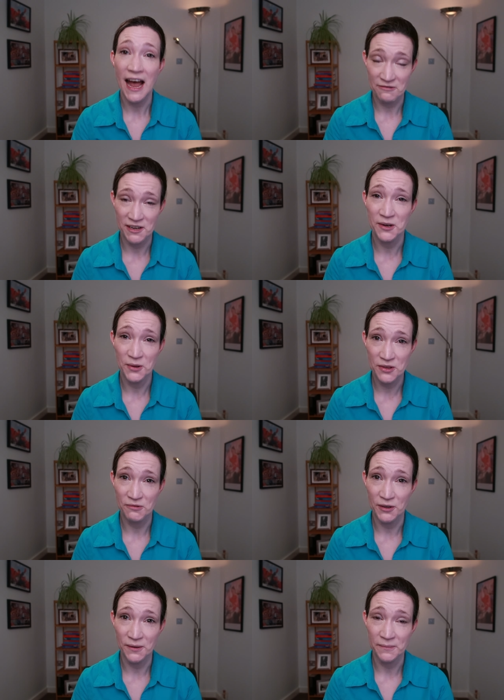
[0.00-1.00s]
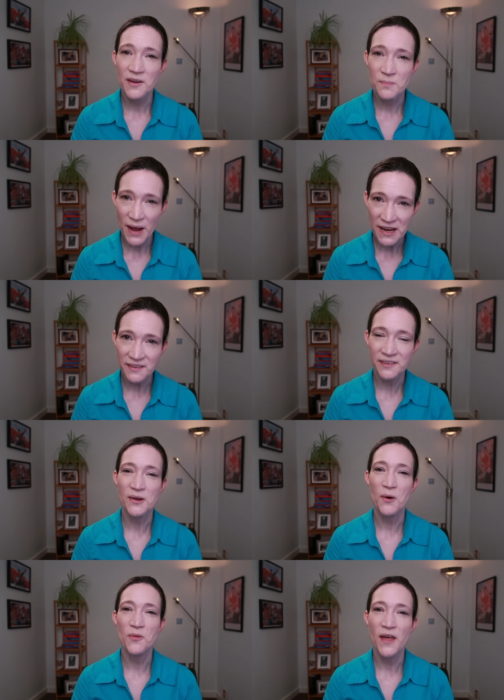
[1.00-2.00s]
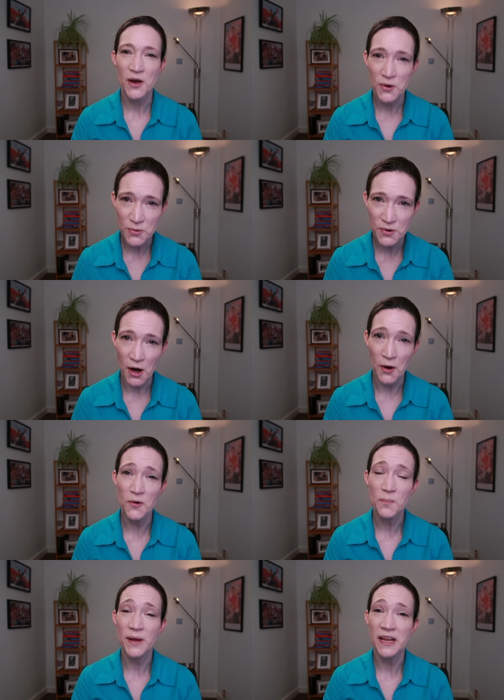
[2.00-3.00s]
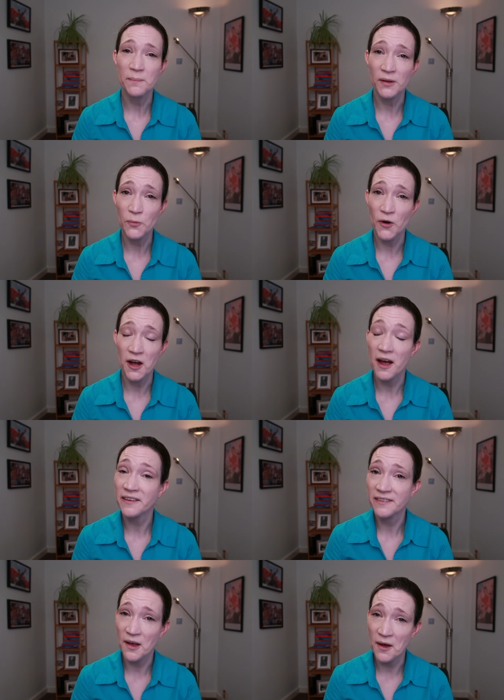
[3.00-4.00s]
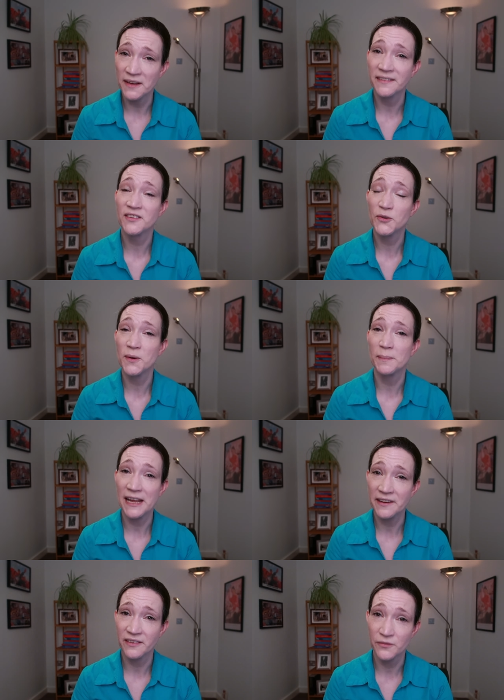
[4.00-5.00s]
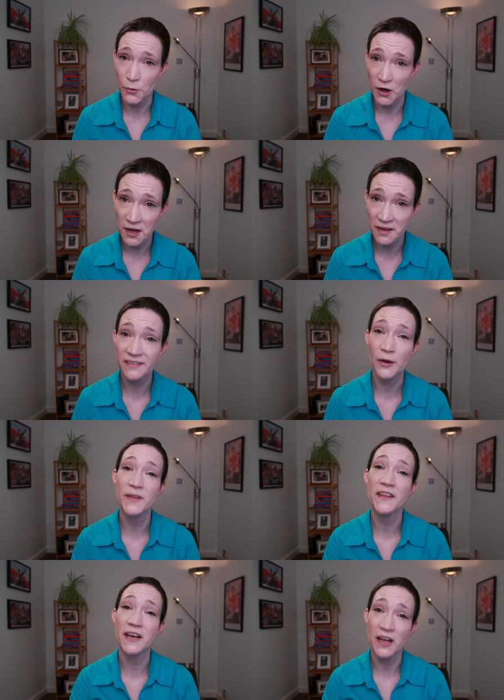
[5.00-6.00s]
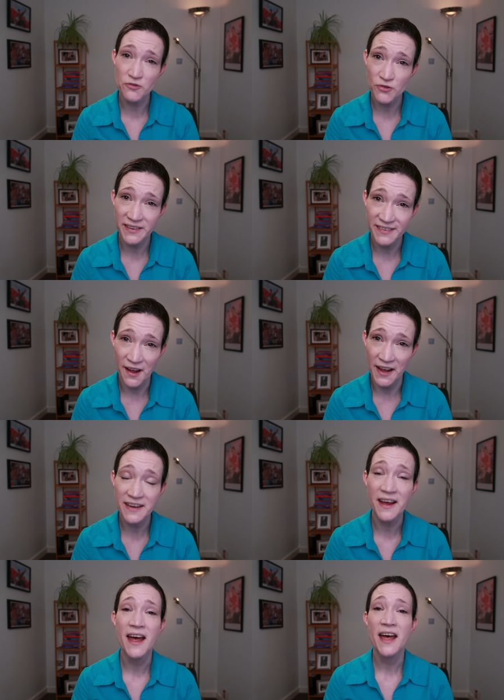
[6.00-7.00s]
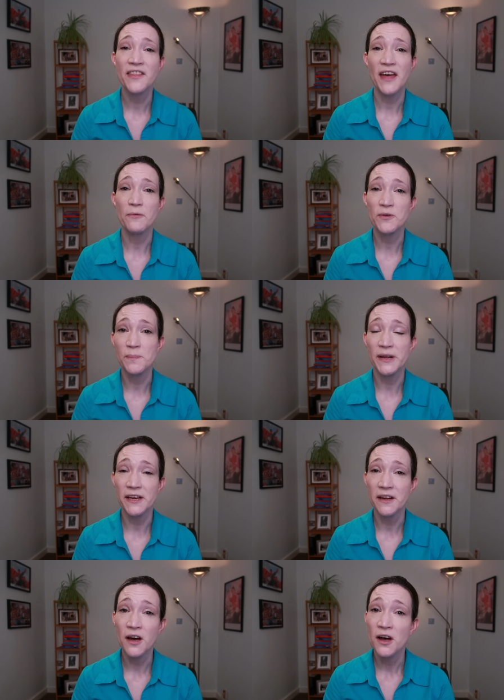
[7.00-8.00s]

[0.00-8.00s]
agricultural. And based on their hukou, people were assigned to a place of work. So in the countryside, that would be